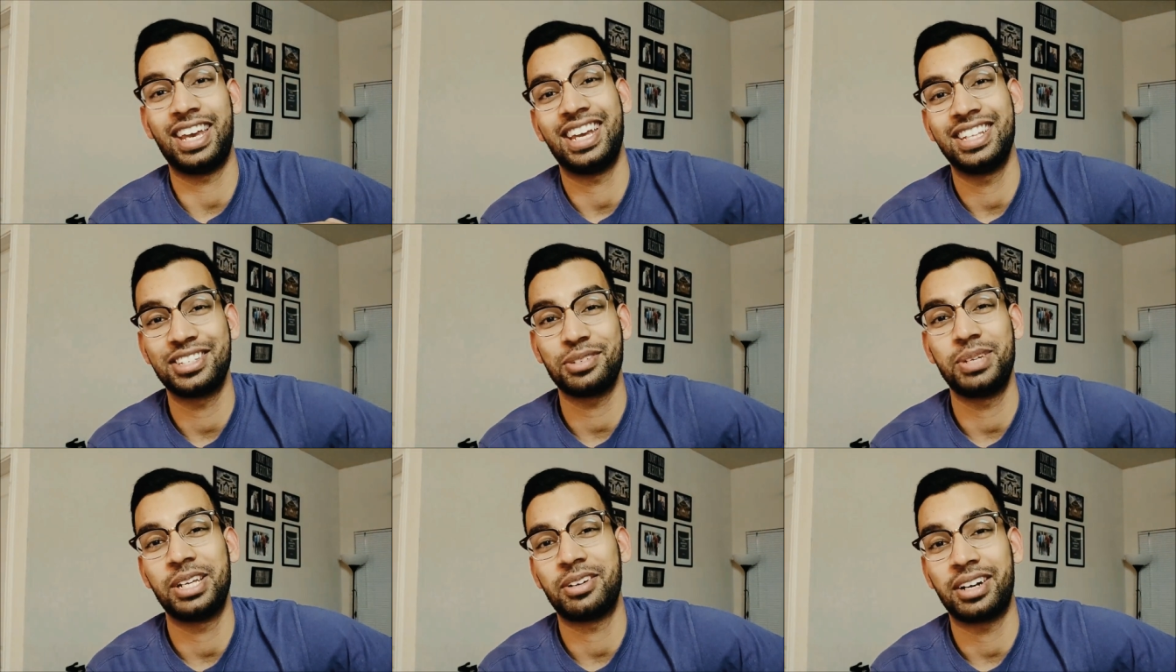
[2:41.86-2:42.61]
gained so
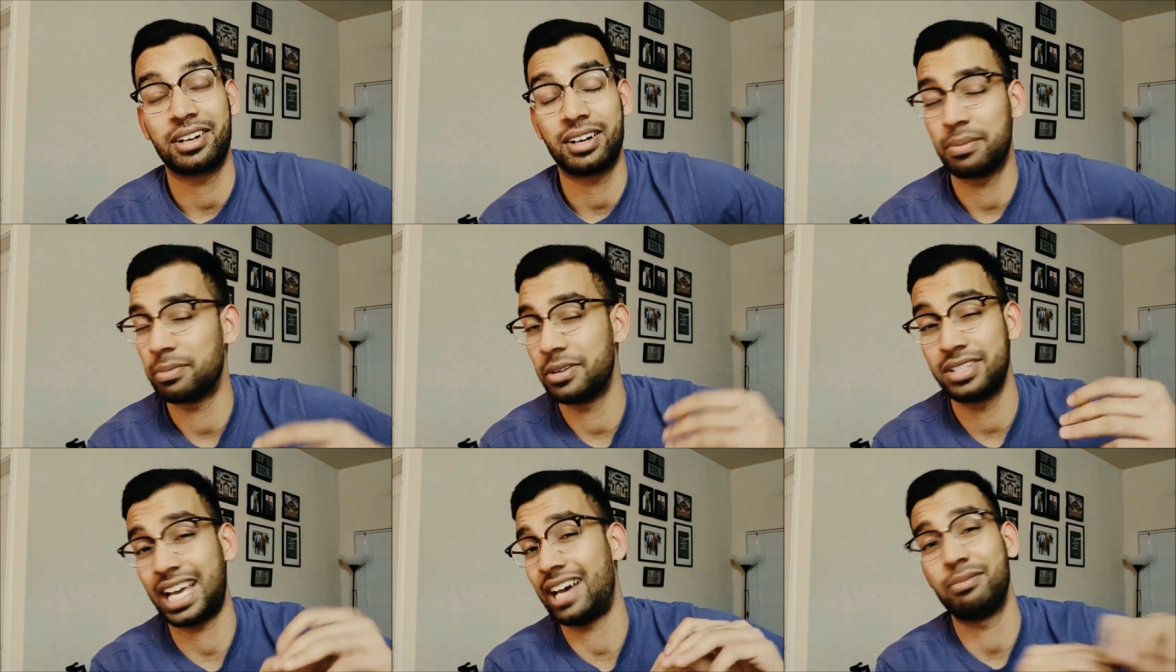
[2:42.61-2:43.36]
many credit card
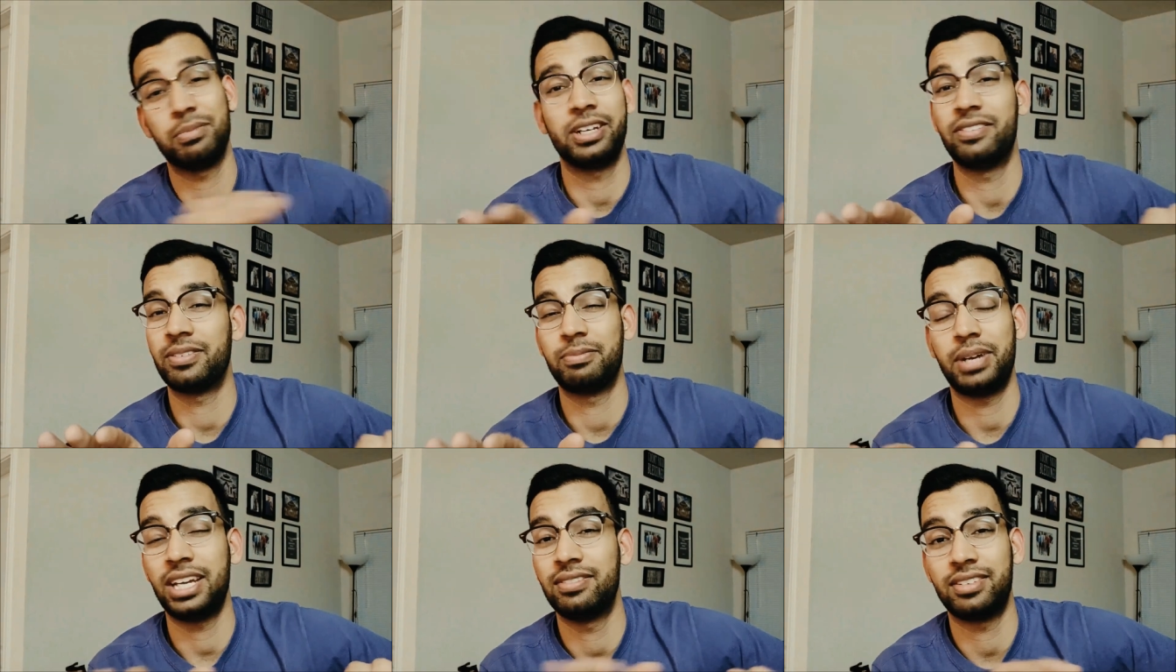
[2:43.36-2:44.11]
points, I haven't played,
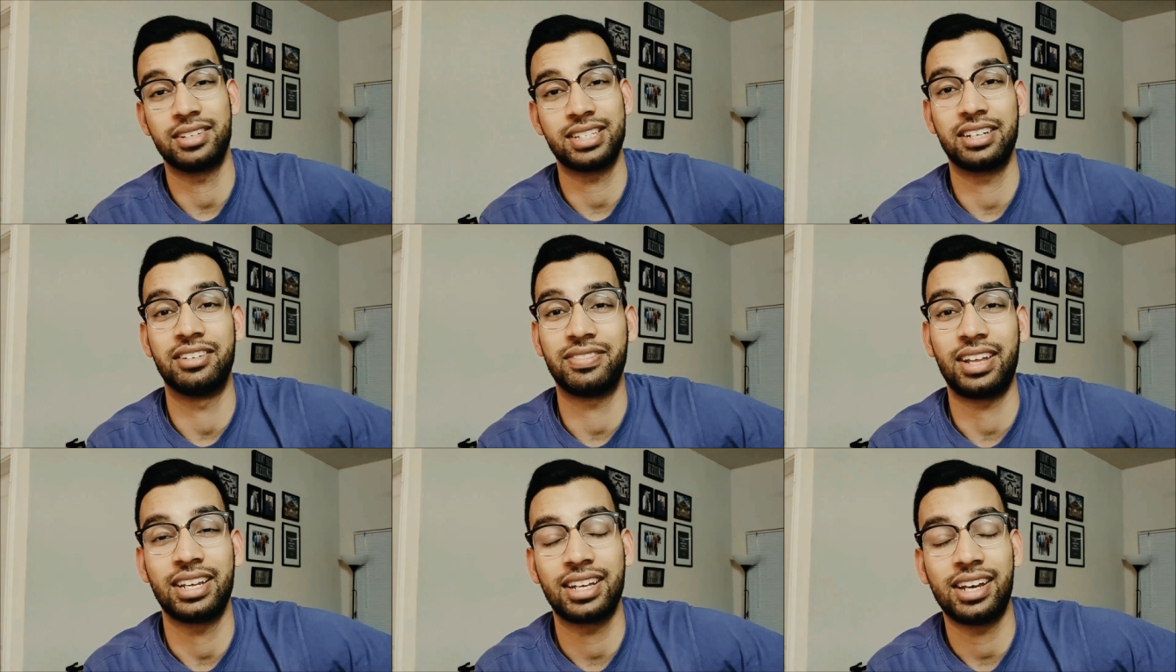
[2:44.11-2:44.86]
paid for a single
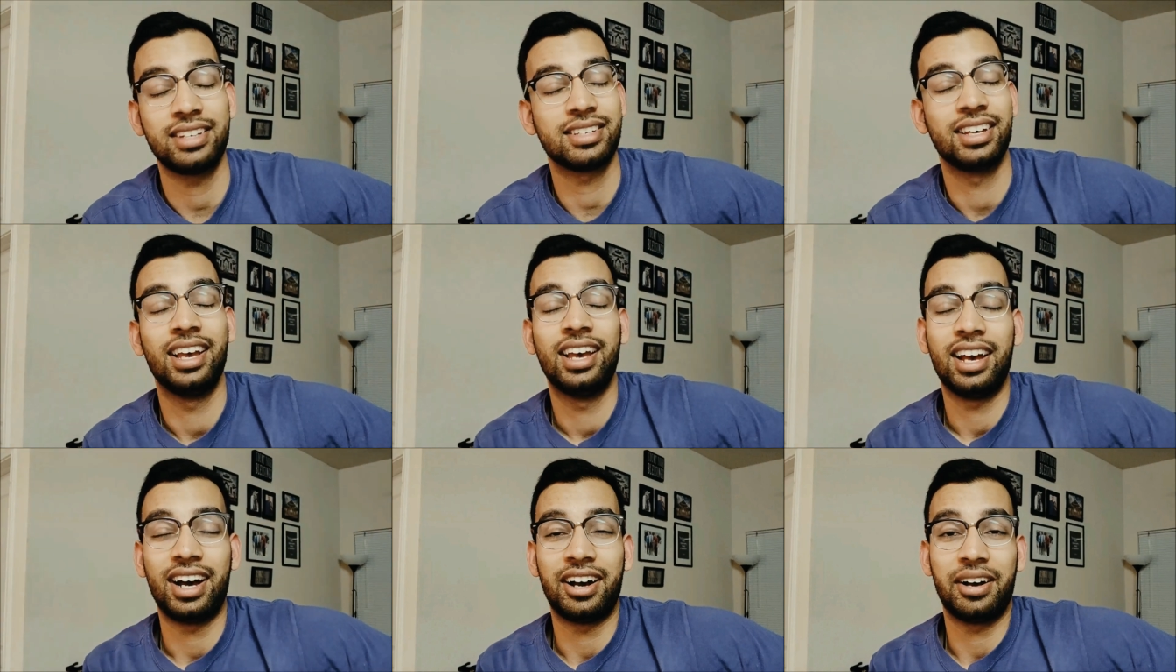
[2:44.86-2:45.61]
flight, guys,
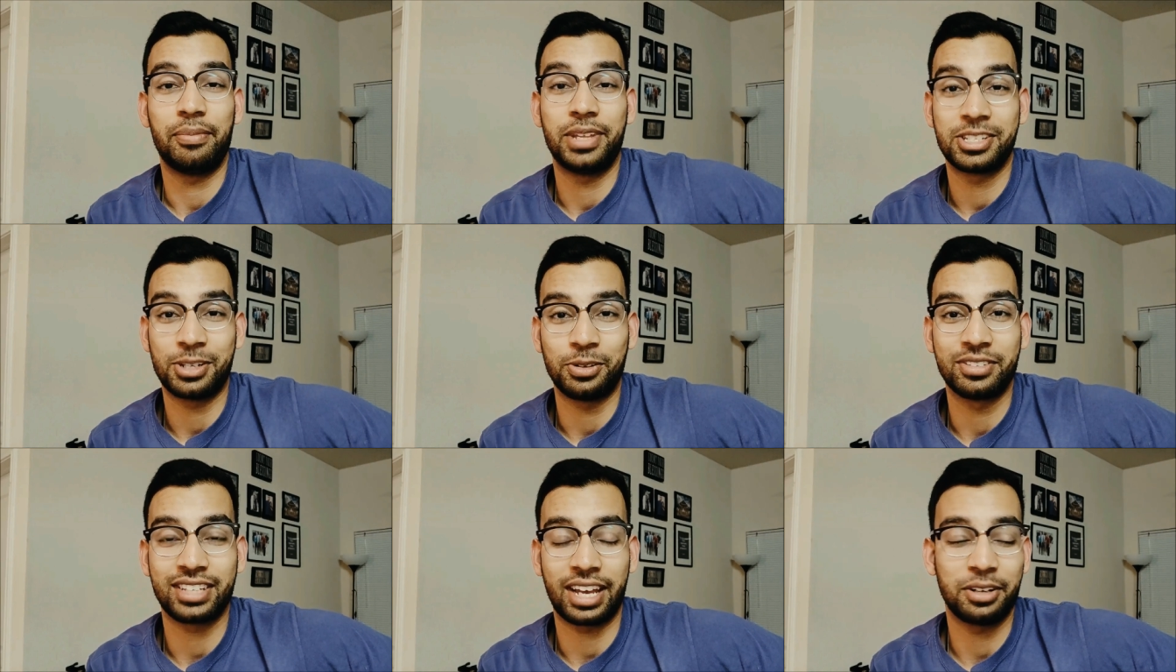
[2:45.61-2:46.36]
um, this
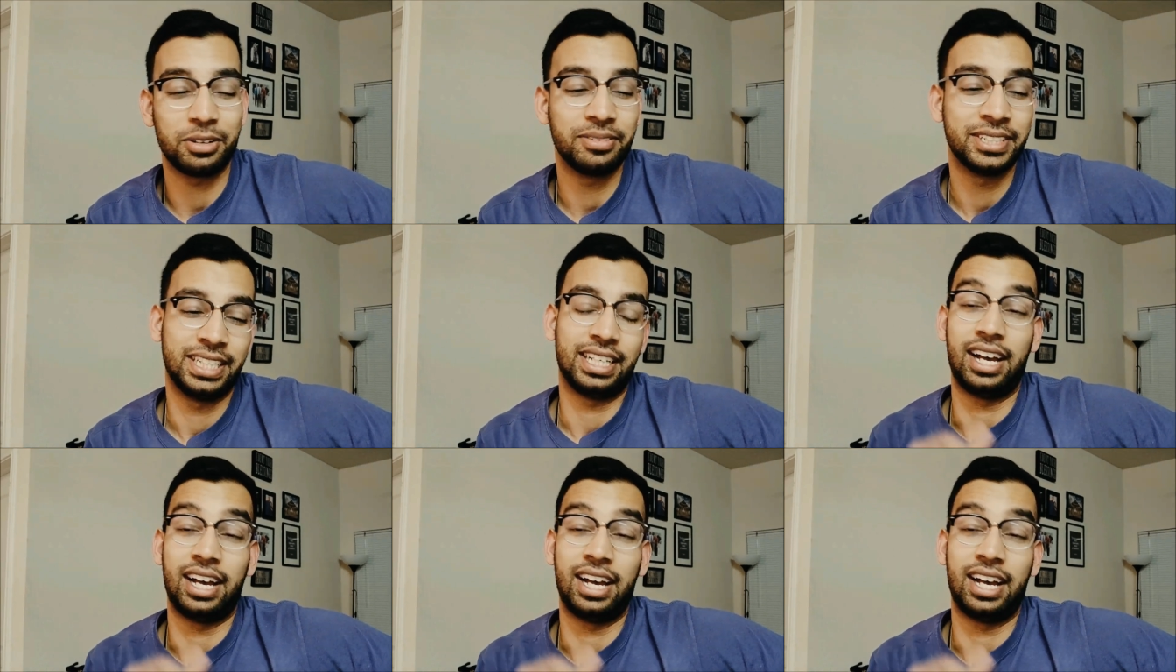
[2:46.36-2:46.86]
whole cycle.